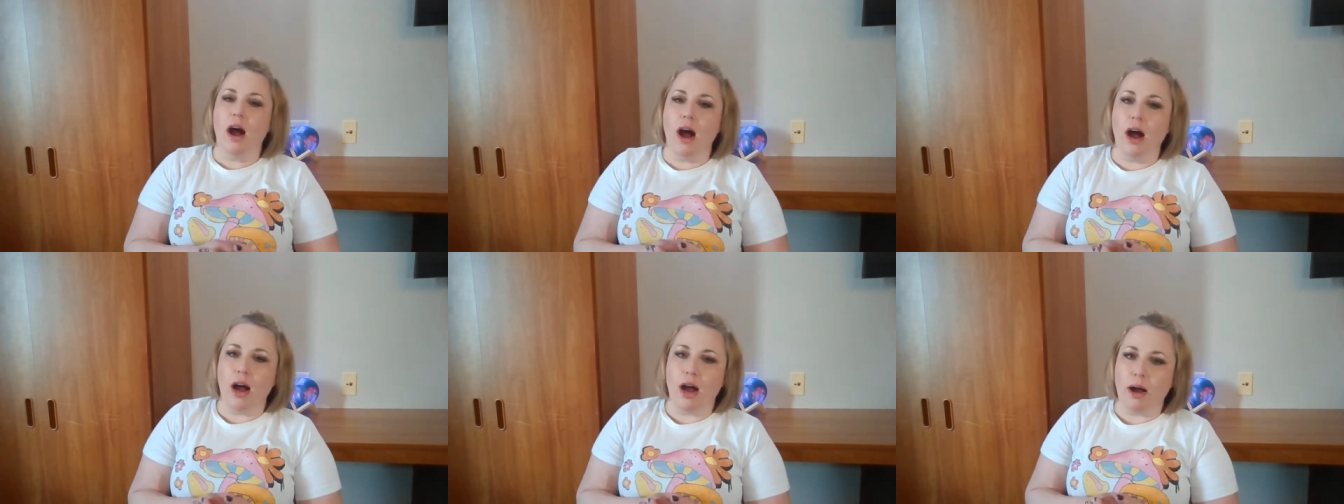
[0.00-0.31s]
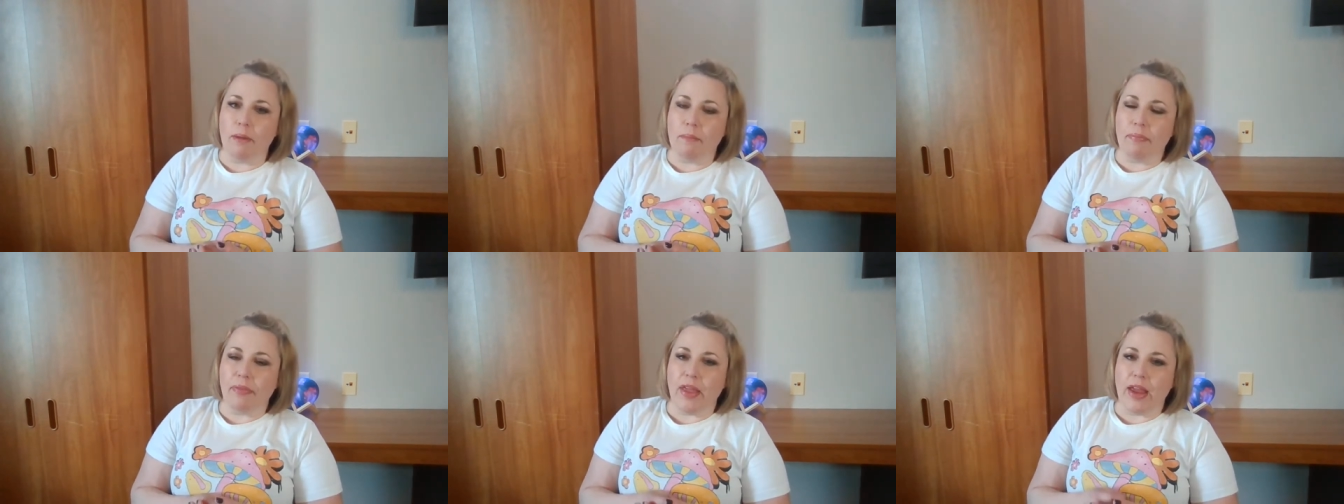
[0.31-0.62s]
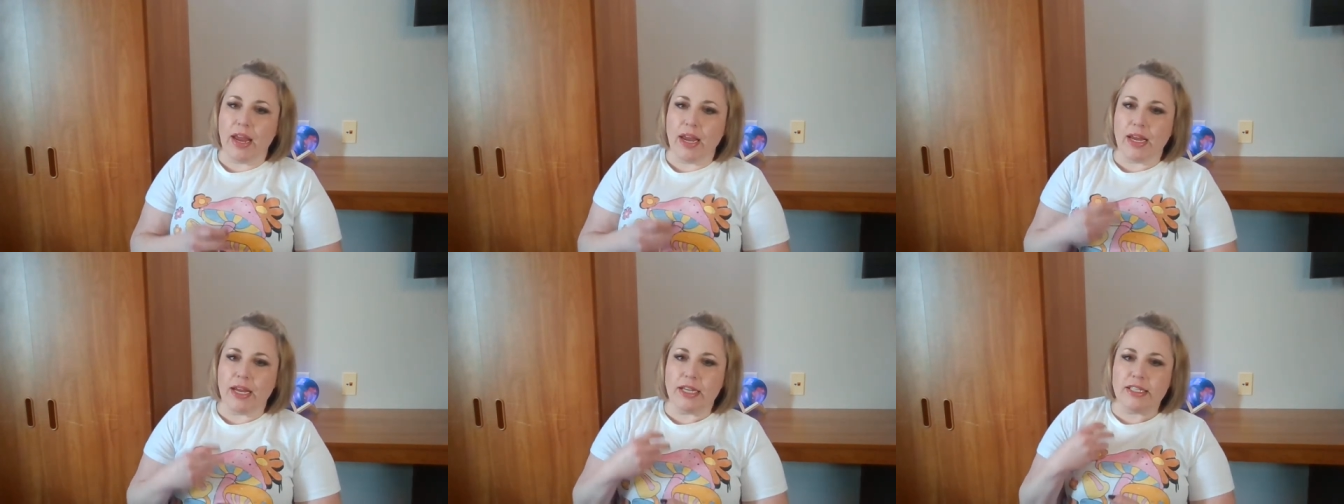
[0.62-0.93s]
um,
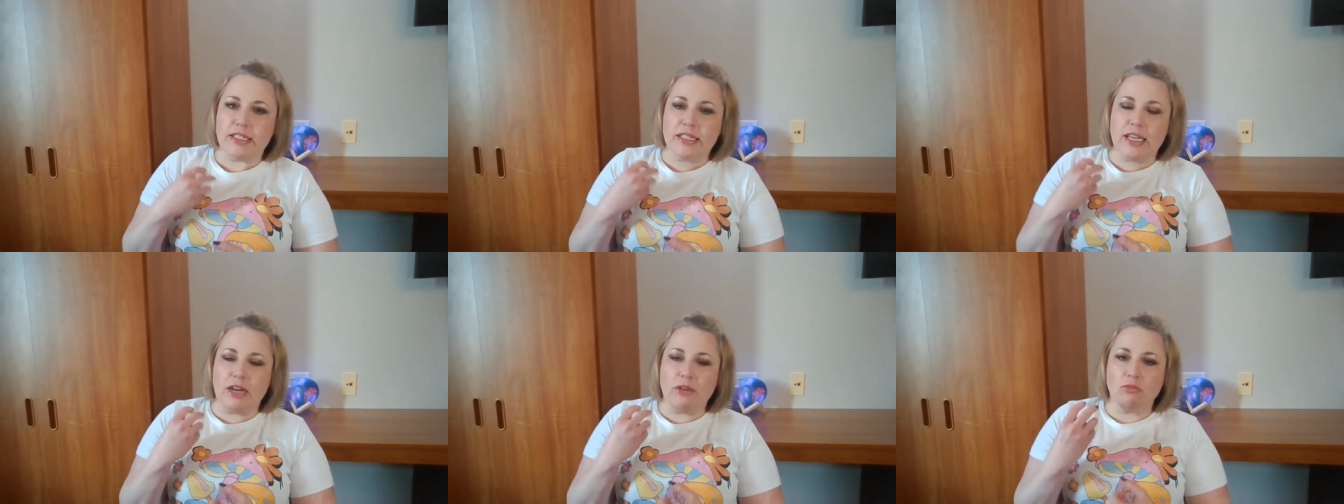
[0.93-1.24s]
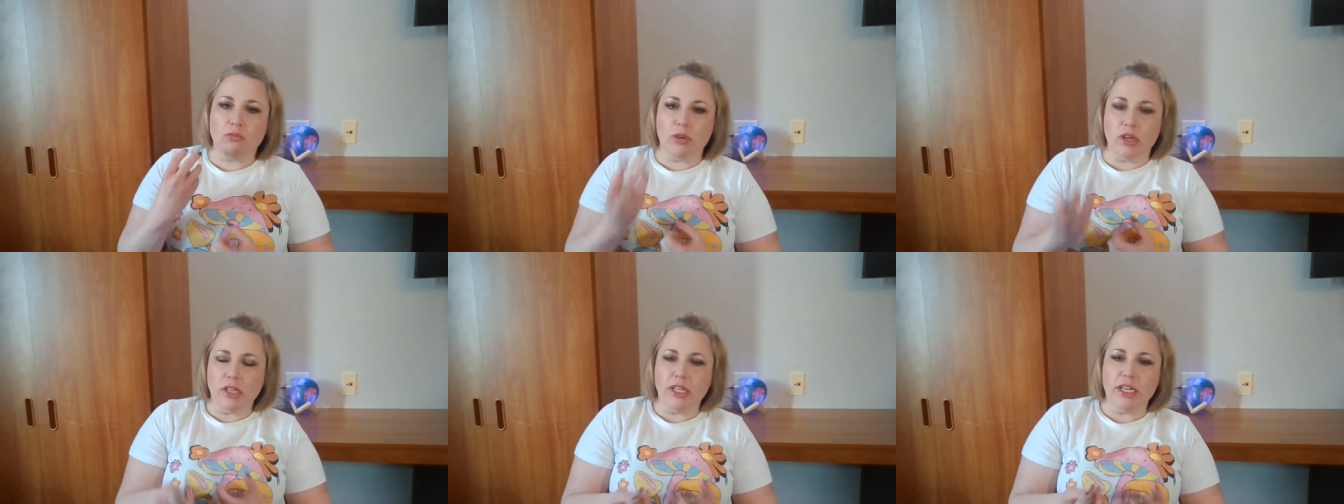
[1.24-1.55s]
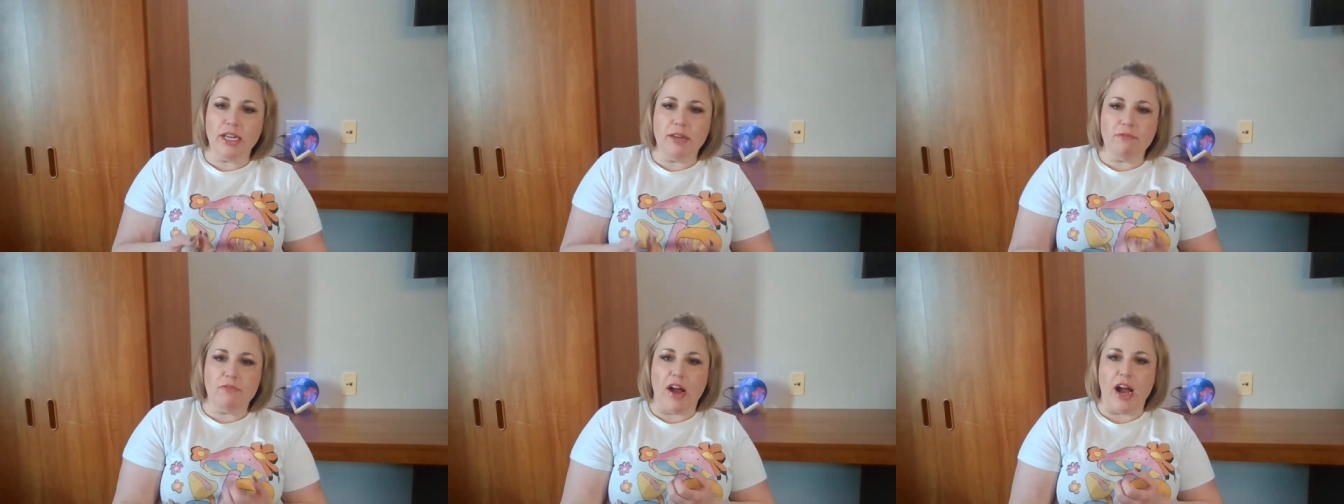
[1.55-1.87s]
and and
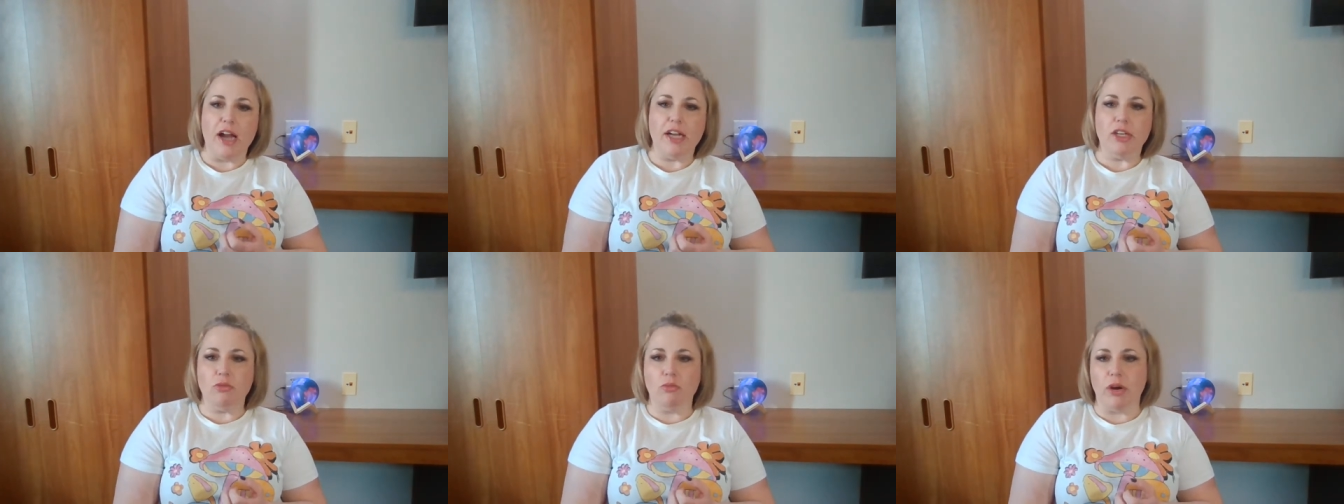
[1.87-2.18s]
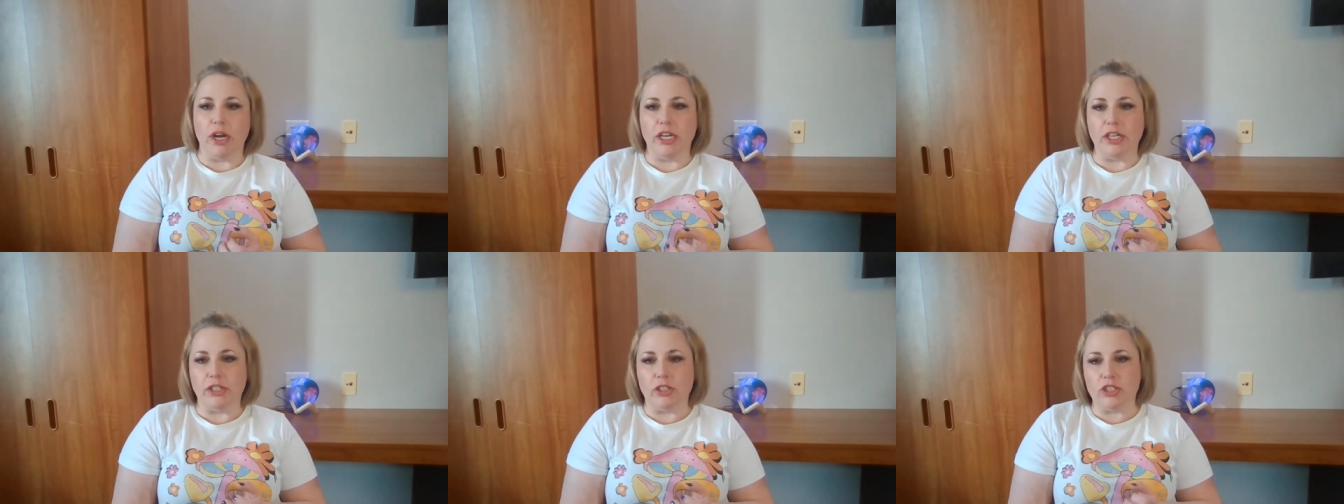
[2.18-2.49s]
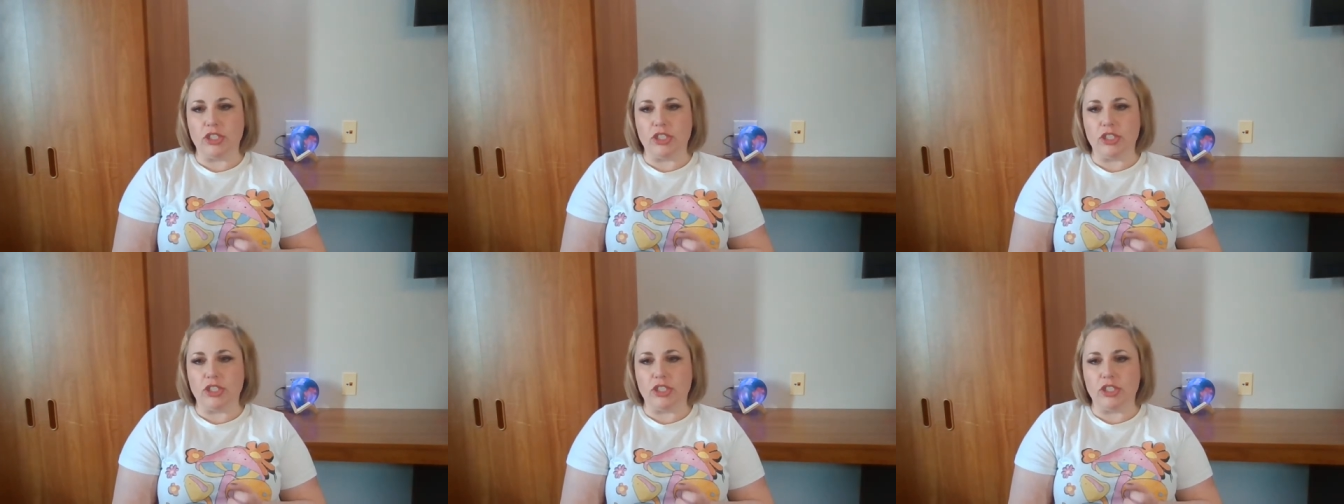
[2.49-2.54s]
really evaluate